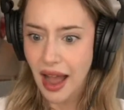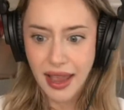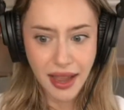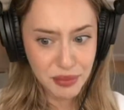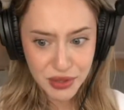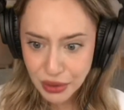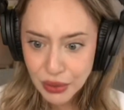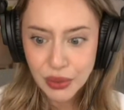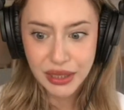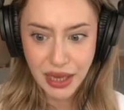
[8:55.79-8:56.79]

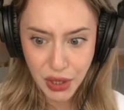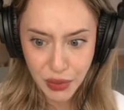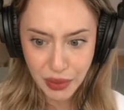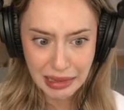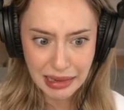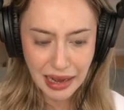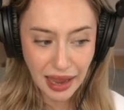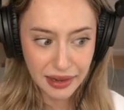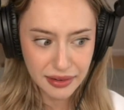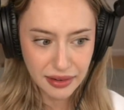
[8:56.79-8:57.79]
absolutely agree.
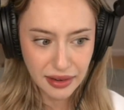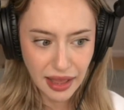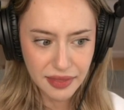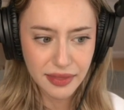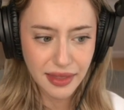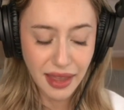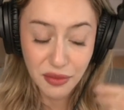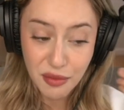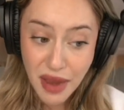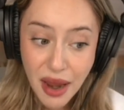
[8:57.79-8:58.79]
And I
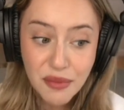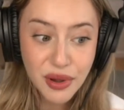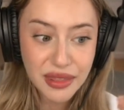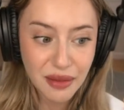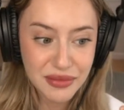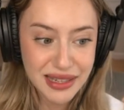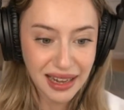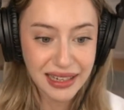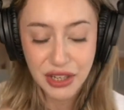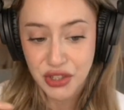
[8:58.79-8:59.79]
remember them
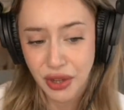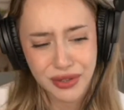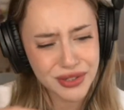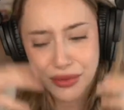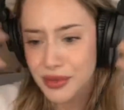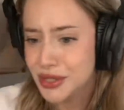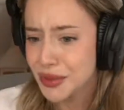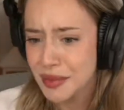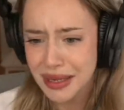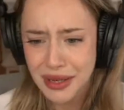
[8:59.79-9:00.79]
telling each other, because there were so
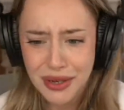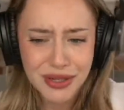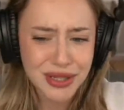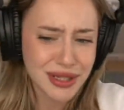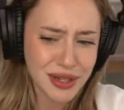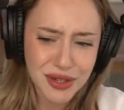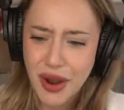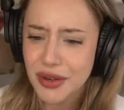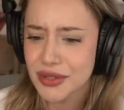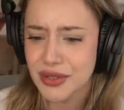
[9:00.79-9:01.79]
many nurses and
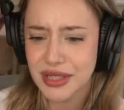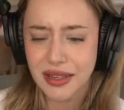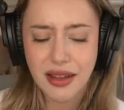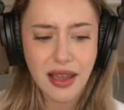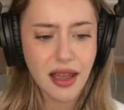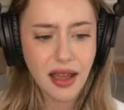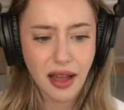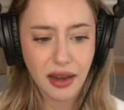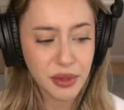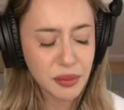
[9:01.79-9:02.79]
doctors and
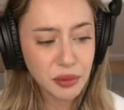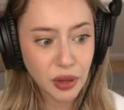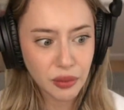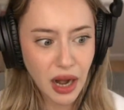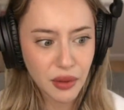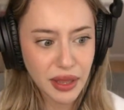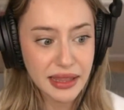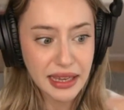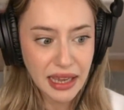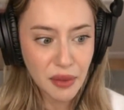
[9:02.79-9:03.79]
people around, and
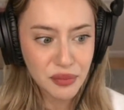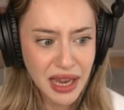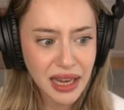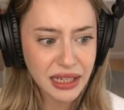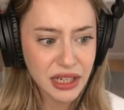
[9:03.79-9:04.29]
they kept telling each